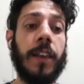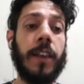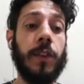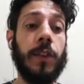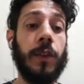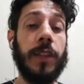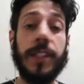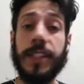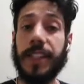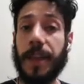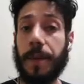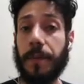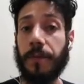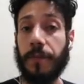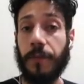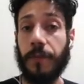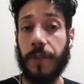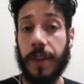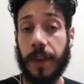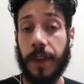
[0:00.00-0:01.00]
do the
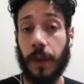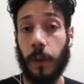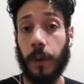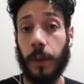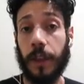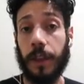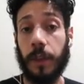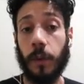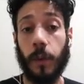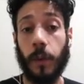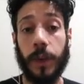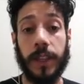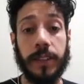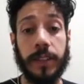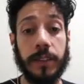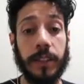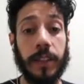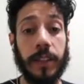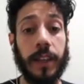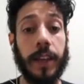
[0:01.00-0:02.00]
same thing with
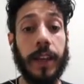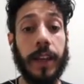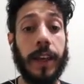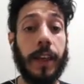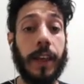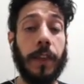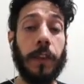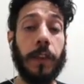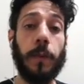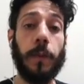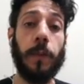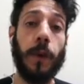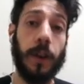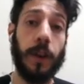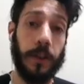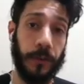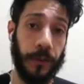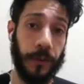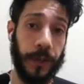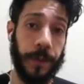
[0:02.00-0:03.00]
wind and
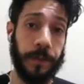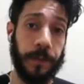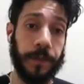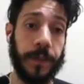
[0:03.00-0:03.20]
topography,